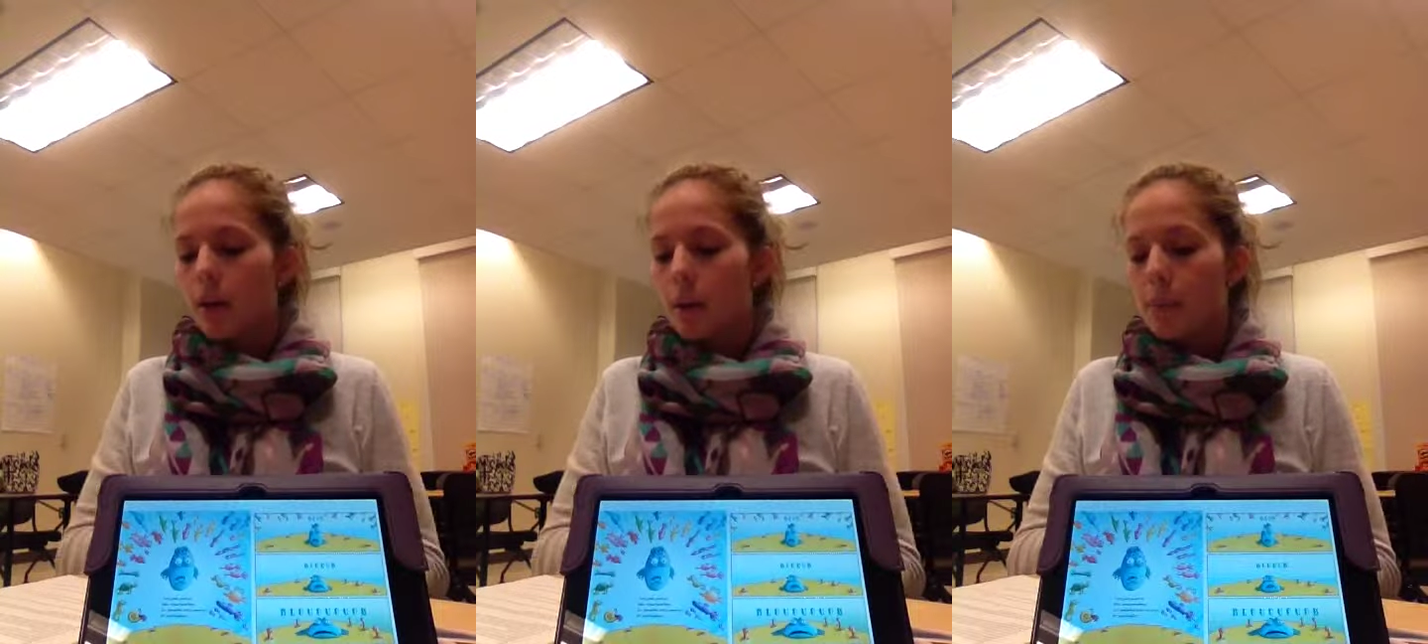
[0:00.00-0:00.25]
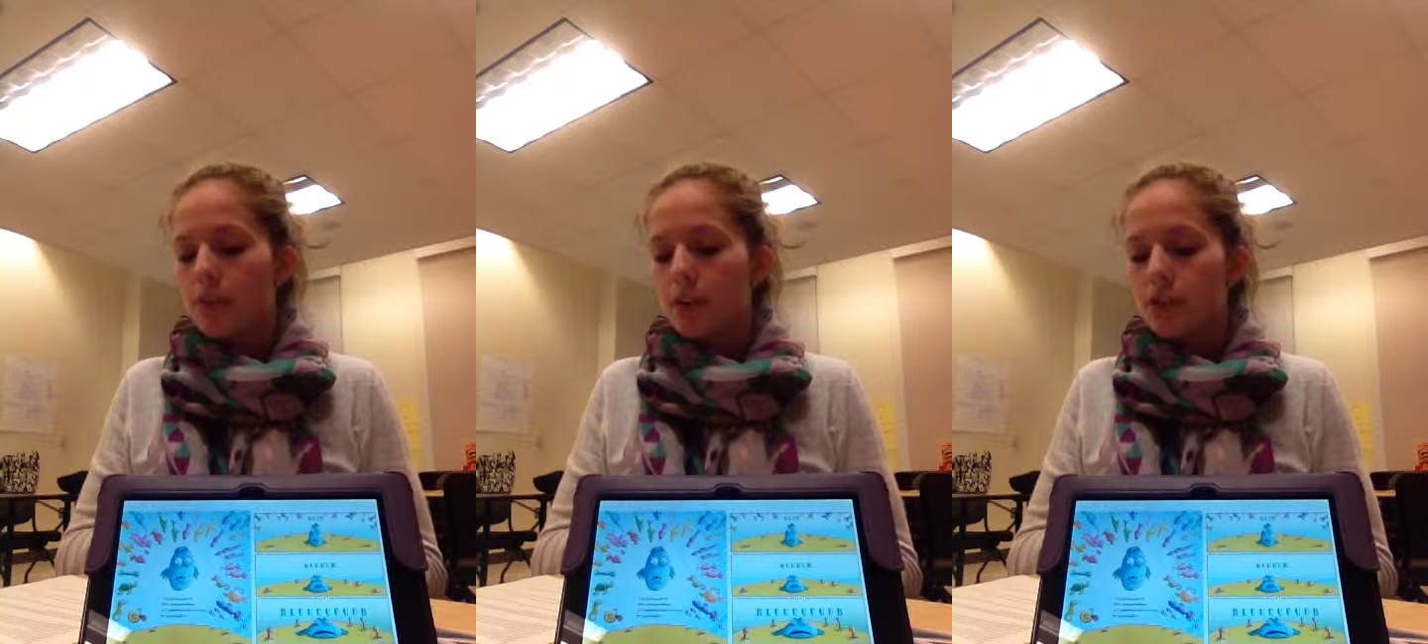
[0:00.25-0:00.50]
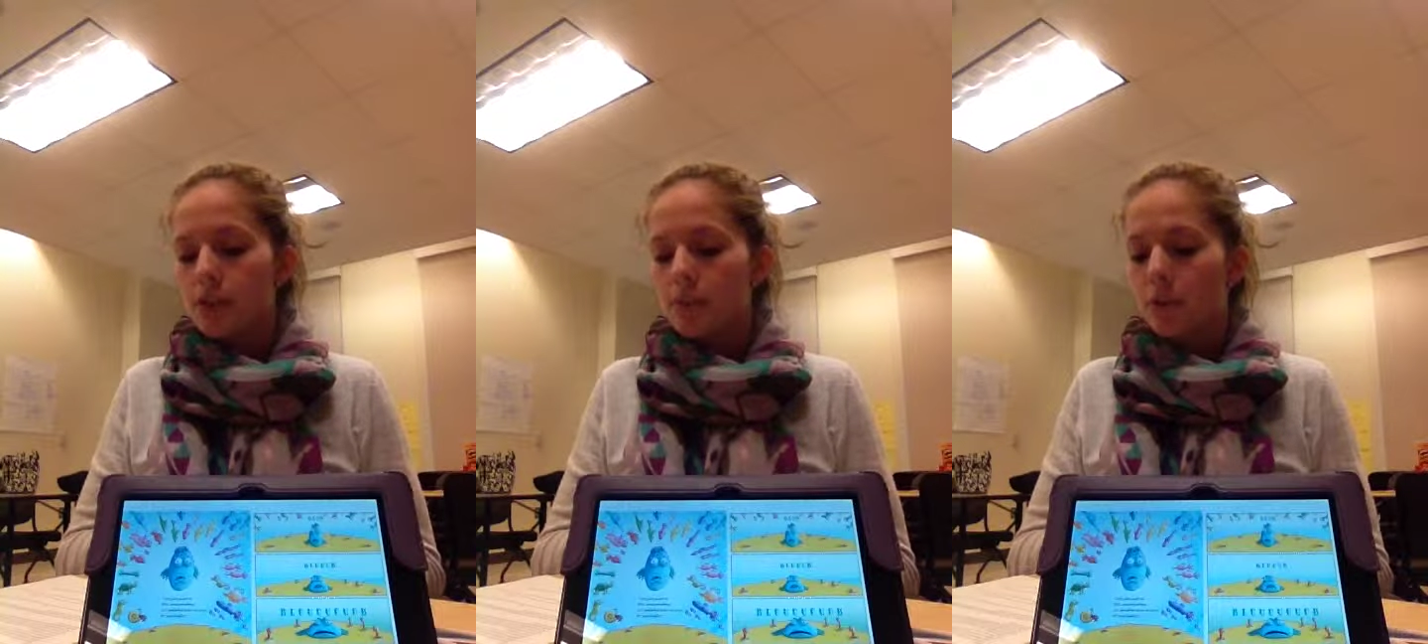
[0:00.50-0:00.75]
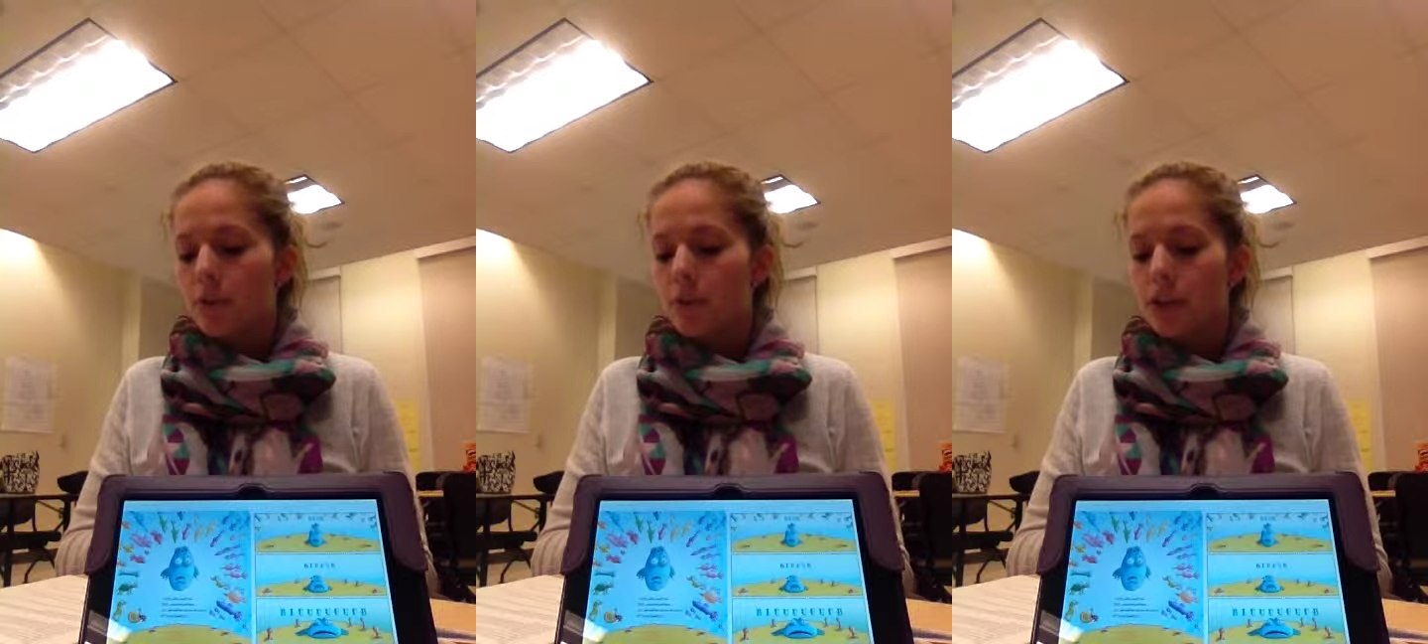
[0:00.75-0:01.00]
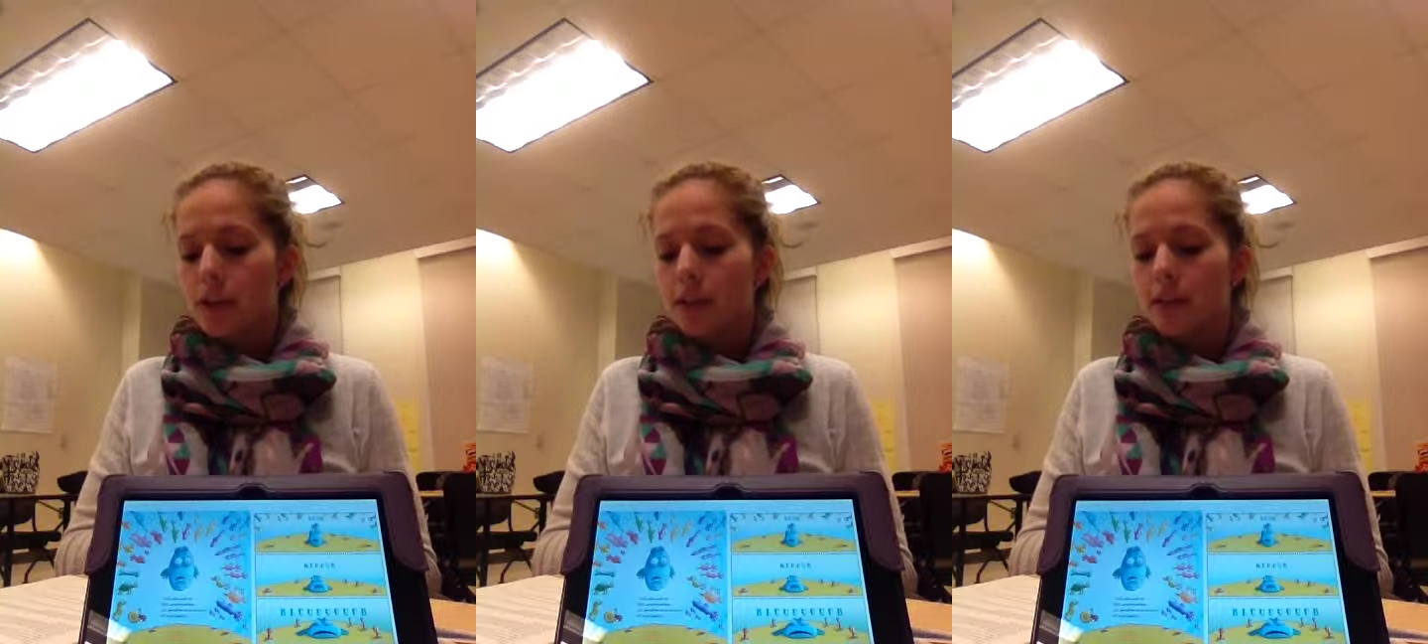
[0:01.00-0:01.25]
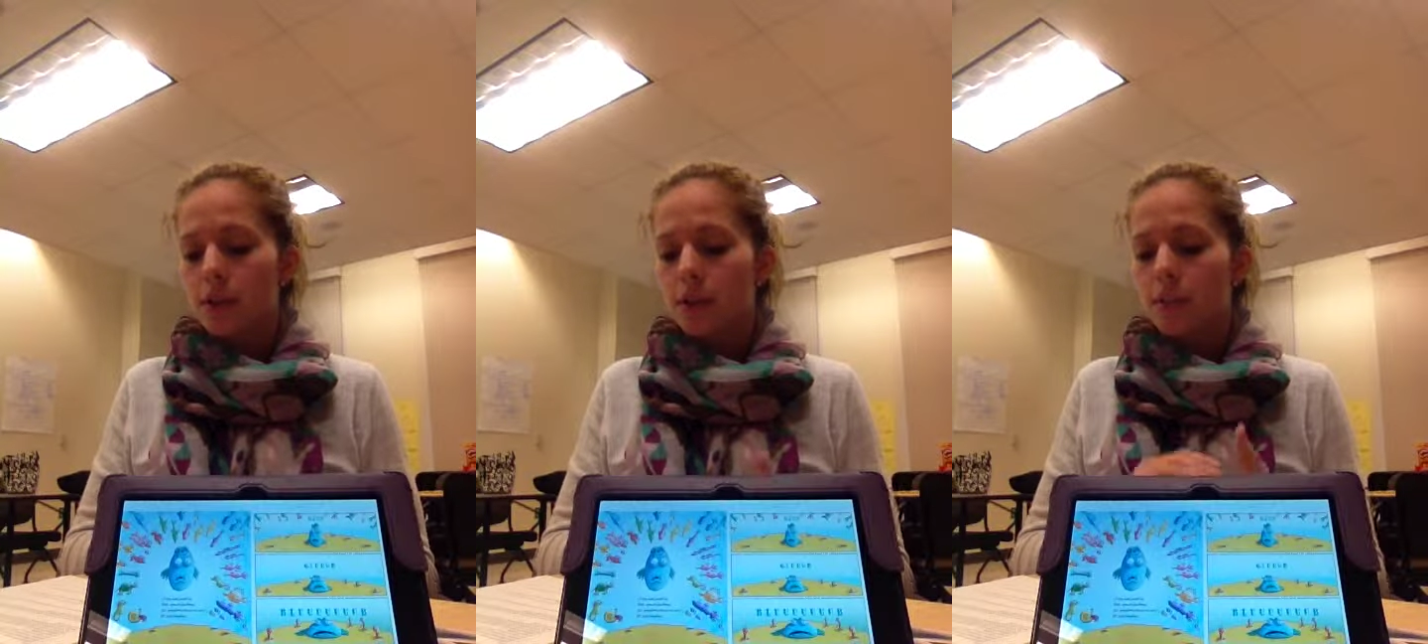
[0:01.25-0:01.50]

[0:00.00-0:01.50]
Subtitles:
My proficient kids could